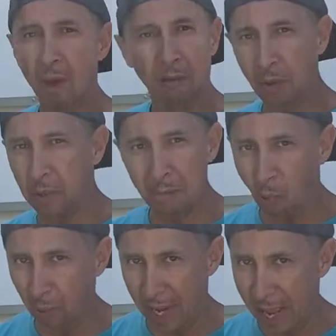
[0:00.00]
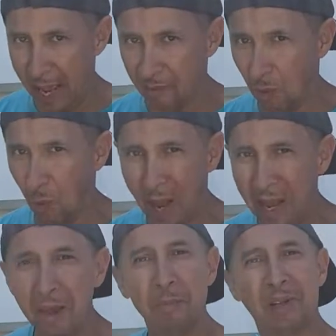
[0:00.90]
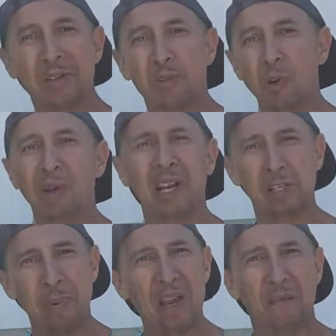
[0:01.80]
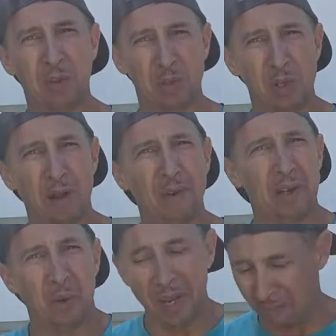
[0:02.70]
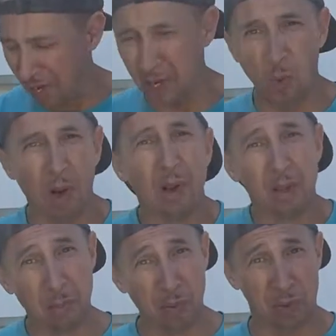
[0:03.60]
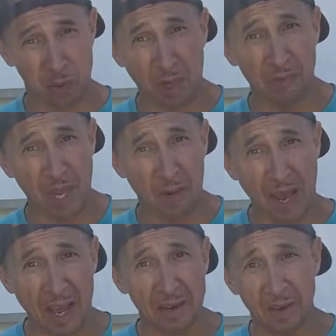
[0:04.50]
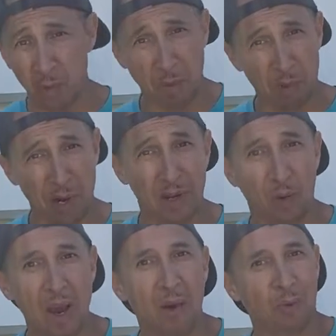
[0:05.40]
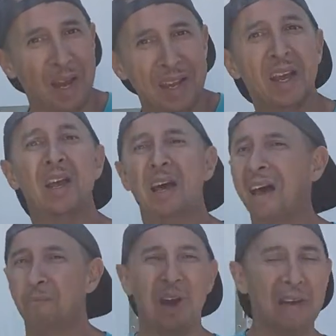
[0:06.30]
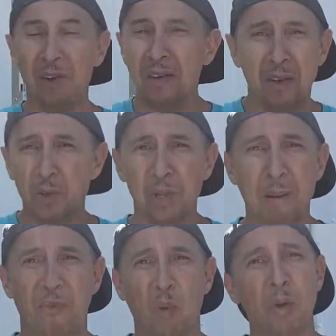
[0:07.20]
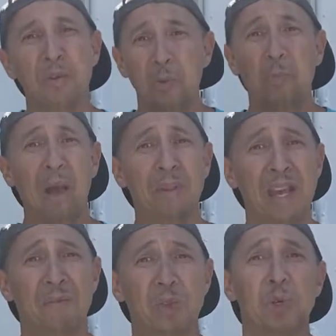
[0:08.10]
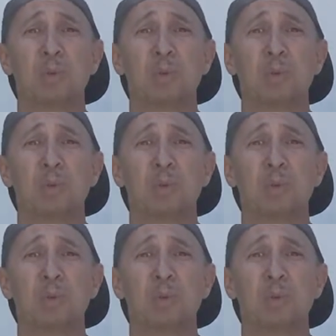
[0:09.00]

Very important to have. Why? Because nobody likes paying for their stuff and don't have anywhere to put their stuff down on. You don't want to put it on the ground, right? I've had to do that before, and you probably have too.